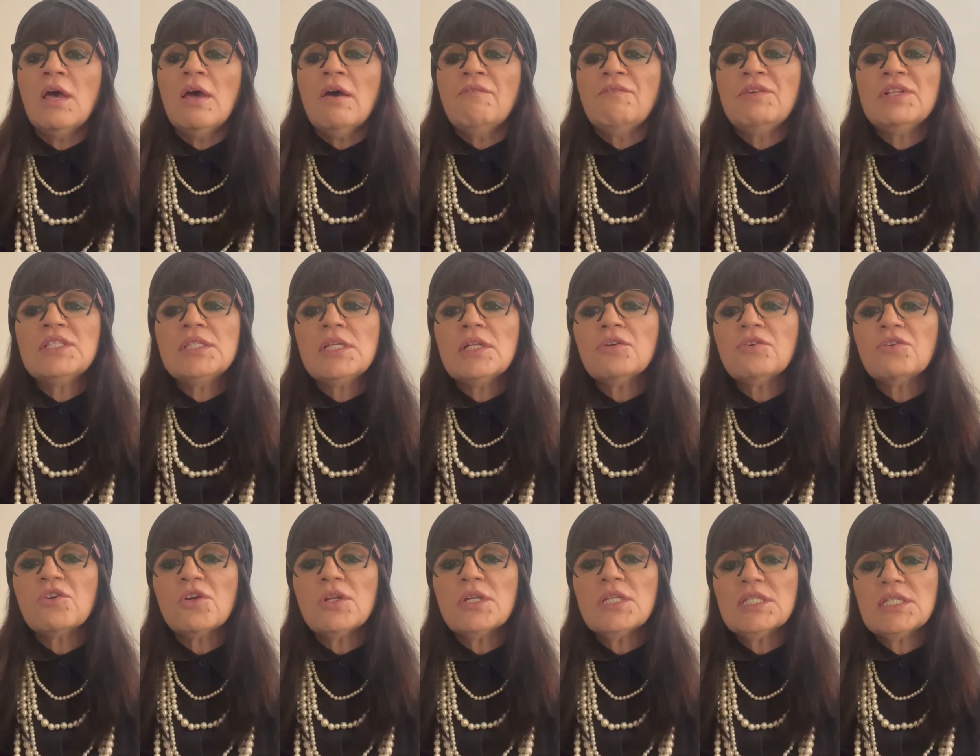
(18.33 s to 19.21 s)
with
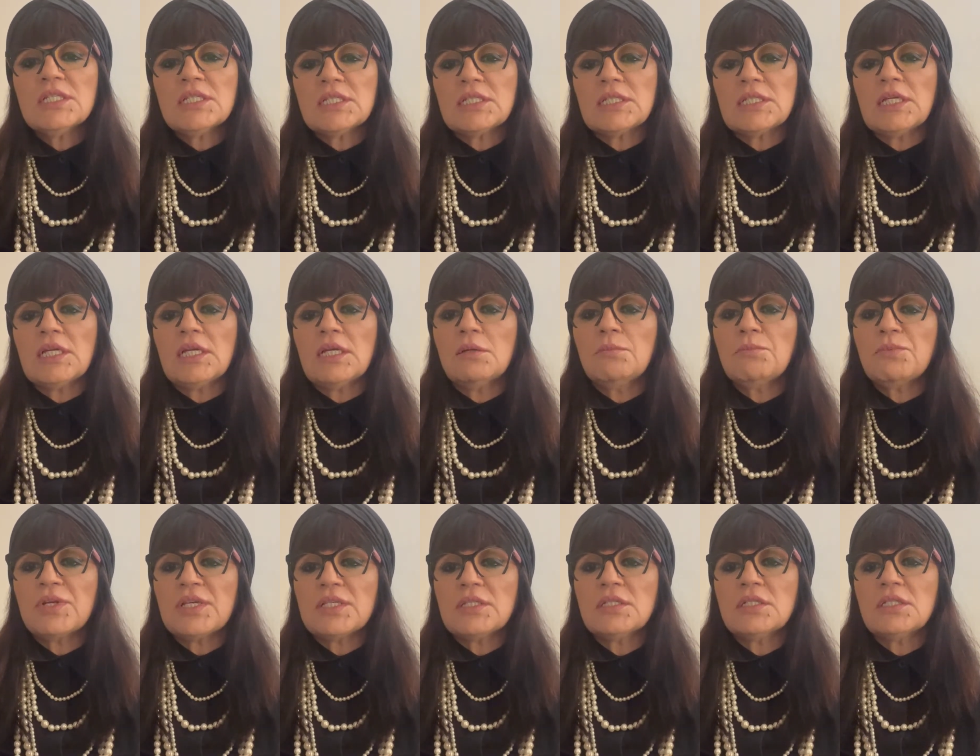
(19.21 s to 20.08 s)
synchronicity in
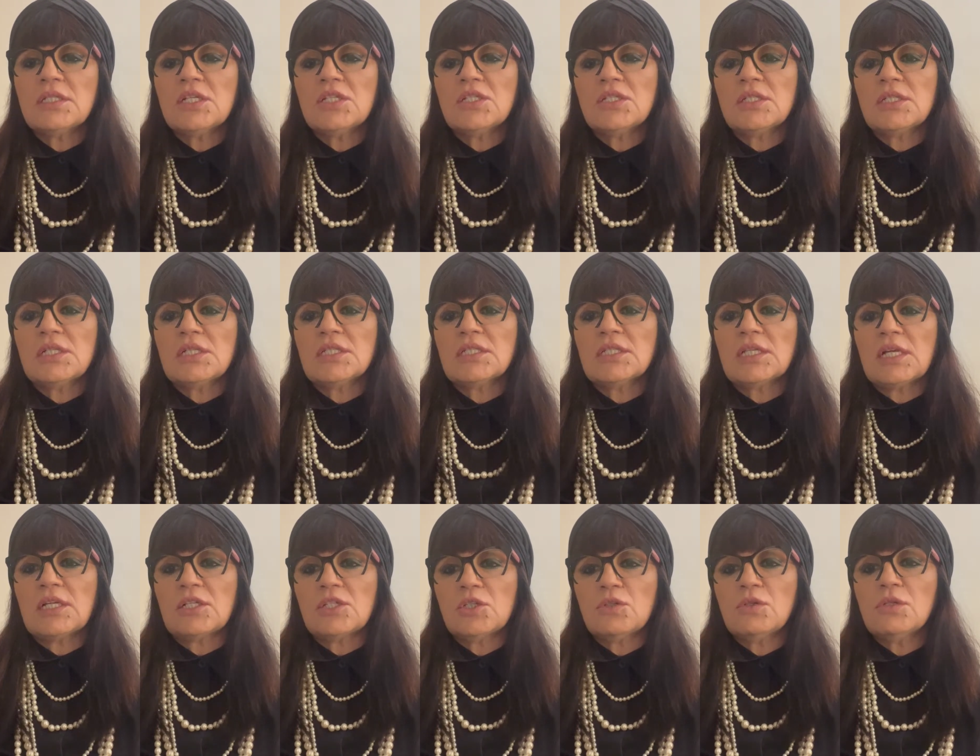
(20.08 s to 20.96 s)
presentation and
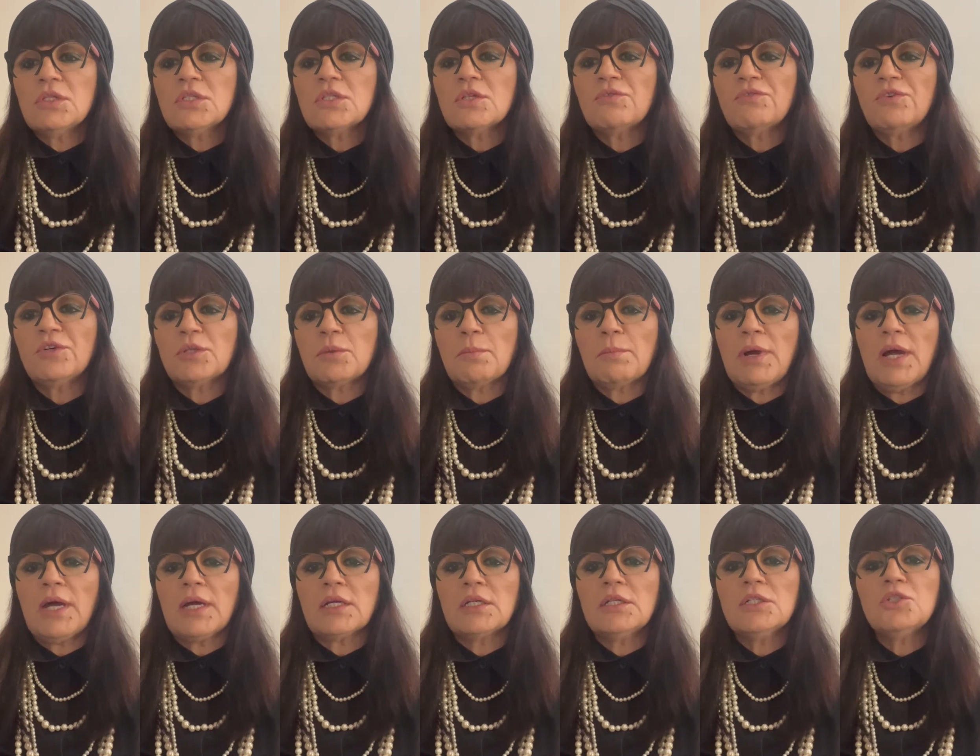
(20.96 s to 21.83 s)
schedules for the
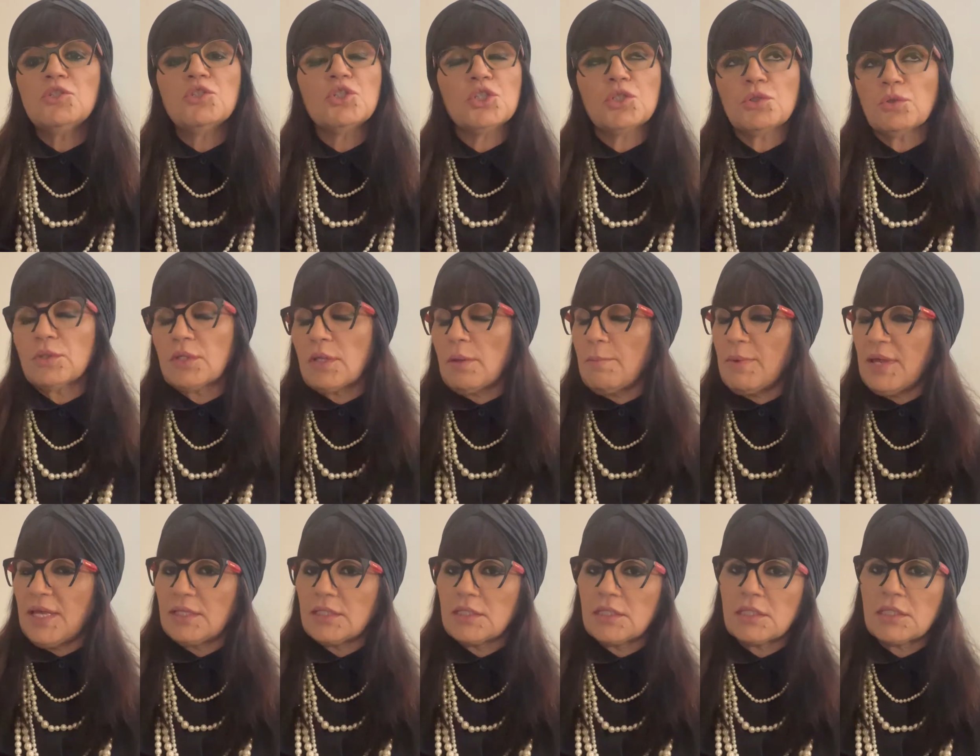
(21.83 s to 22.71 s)
market to show their
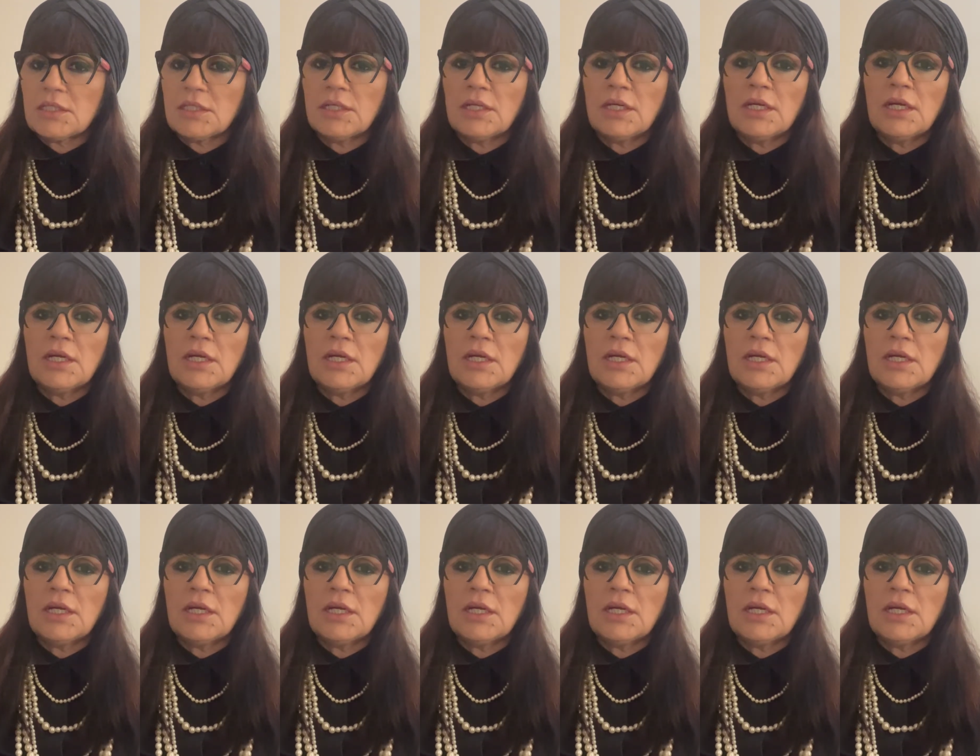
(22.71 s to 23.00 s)
best.